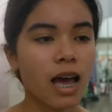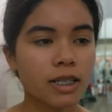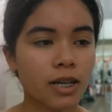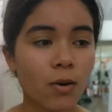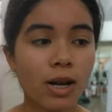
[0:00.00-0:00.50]

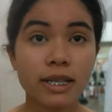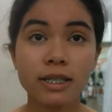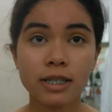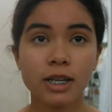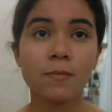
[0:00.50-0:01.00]
So
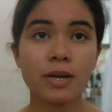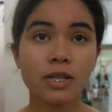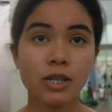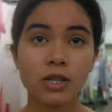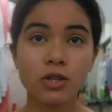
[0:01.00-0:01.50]
let's jump
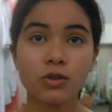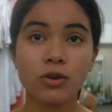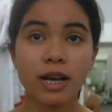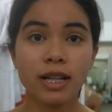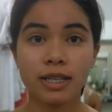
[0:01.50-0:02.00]
into this
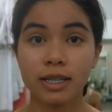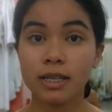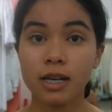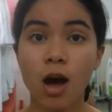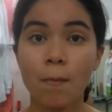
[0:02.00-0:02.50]
tutorial. This
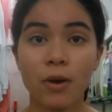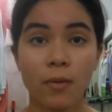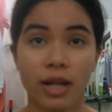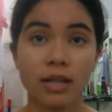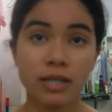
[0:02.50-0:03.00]
is a
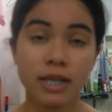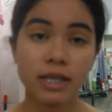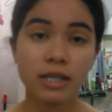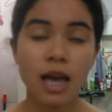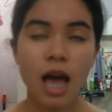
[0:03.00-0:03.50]

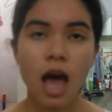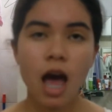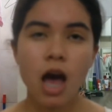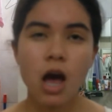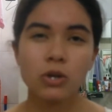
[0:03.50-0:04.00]
MirandaSings
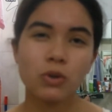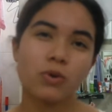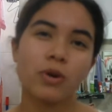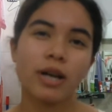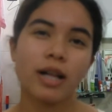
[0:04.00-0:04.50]

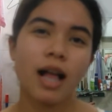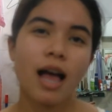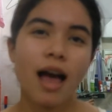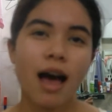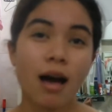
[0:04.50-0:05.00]
tutorial.
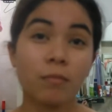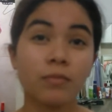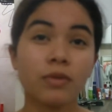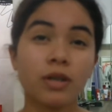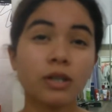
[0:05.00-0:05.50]

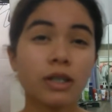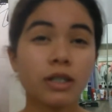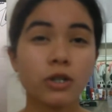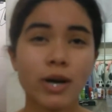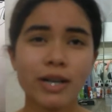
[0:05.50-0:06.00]
I'm not
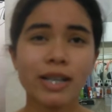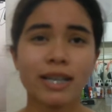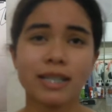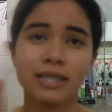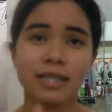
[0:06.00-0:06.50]
gonna try to
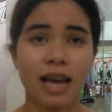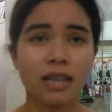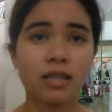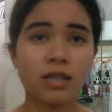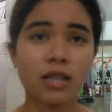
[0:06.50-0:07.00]

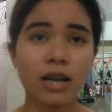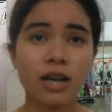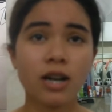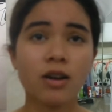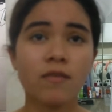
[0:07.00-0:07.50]
exactly look like
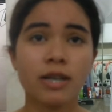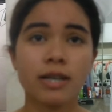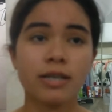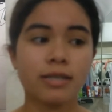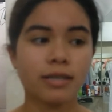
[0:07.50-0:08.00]
her
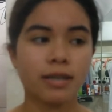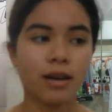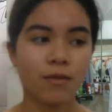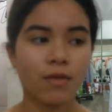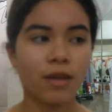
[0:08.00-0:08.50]
because
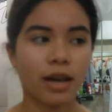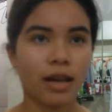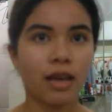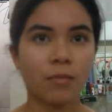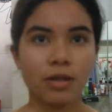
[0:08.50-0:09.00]
I don't think I
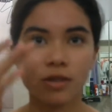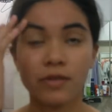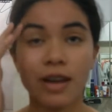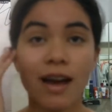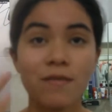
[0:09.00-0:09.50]
can because of
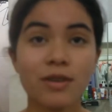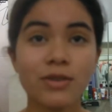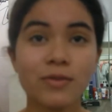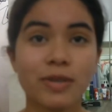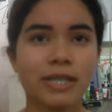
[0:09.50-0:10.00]
the
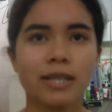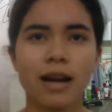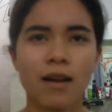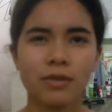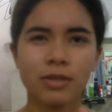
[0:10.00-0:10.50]
eyebrows, because her
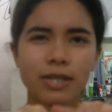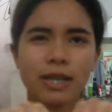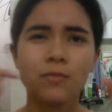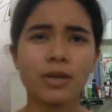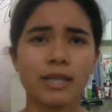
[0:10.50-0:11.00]
eyebrows are
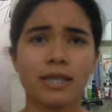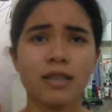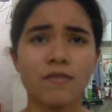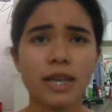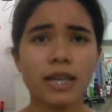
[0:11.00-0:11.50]
really
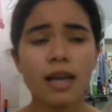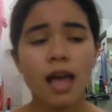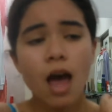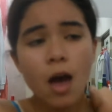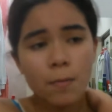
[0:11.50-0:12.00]
significant.
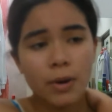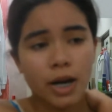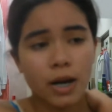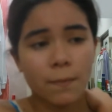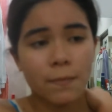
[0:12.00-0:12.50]
But
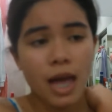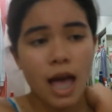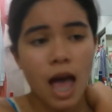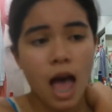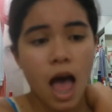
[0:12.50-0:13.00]

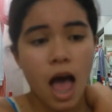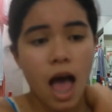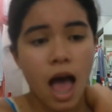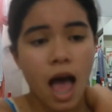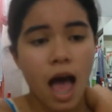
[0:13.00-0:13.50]

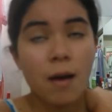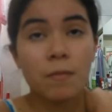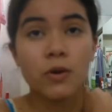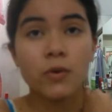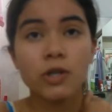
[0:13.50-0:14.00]

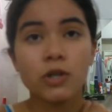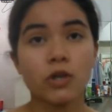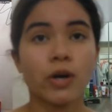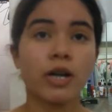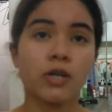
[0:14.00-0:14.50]
I'm going to
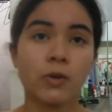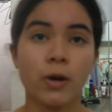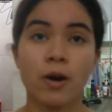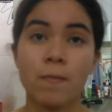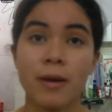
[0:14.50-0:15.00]
try to do
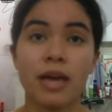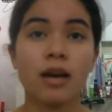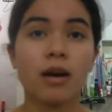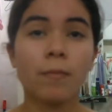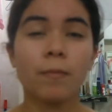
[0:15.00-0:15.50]
her
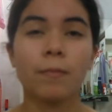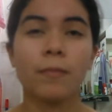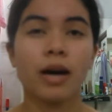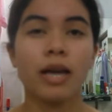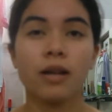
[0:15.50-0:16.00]
makeup,
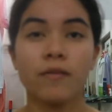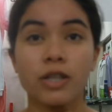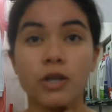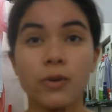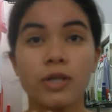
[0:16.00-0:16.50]
even
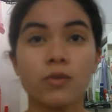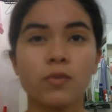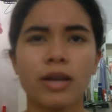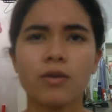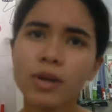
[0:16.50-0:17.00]
though it's
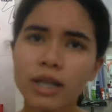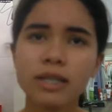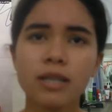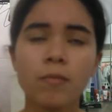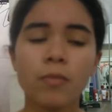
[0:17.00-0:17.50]
really
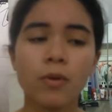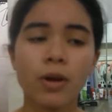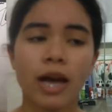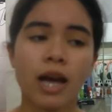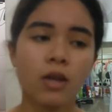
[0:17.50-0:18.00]
simple
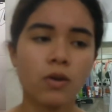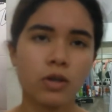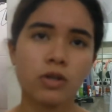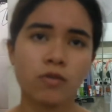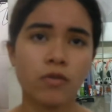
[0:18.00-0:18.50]
and you can
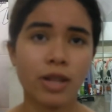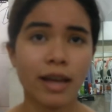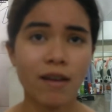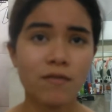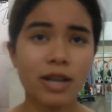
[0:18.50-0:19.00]
use it for
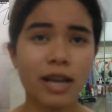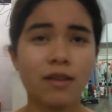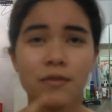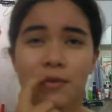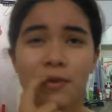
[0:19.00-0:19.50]
every day
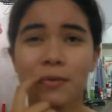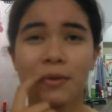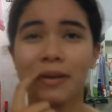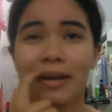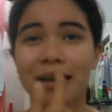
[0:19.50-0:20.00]
if you
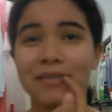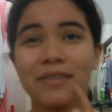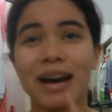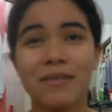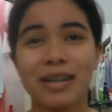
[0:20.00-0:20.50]
don't kind of
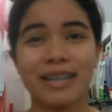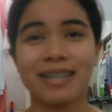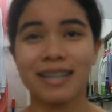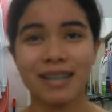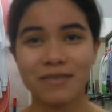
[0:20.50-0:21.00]
outline
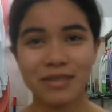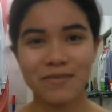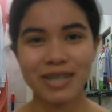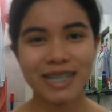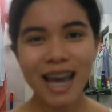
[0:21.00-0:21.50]
the lips so
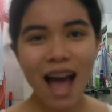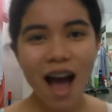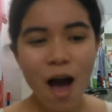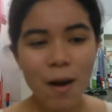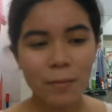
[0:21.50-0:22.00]
much.
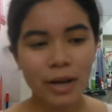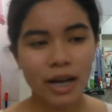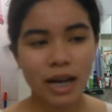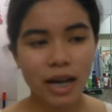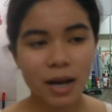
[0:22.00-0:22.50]
But
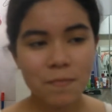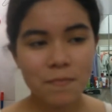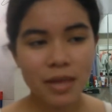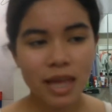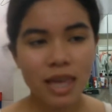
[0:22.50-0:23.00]

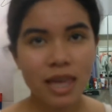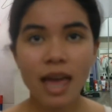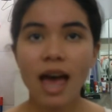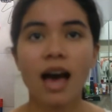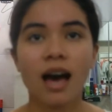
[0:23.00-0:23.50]

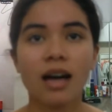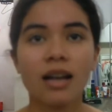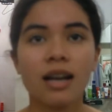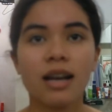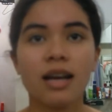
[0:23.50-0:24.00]
yeah,
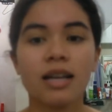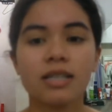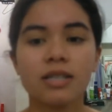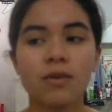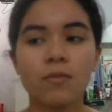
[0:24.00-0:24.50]

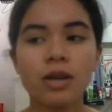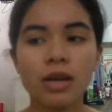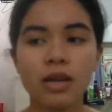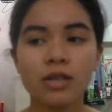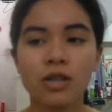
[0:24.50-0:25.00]

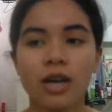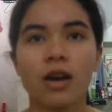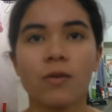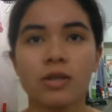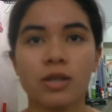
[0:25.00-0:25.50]
we should get
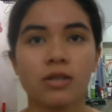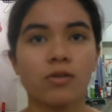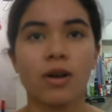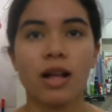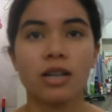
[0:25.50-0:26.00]
going into the
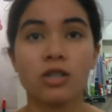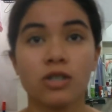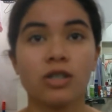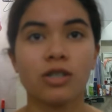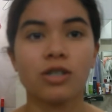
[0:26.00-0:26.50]
tutorial. I
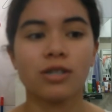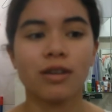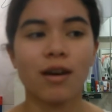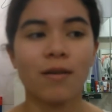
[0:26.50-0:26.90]
should just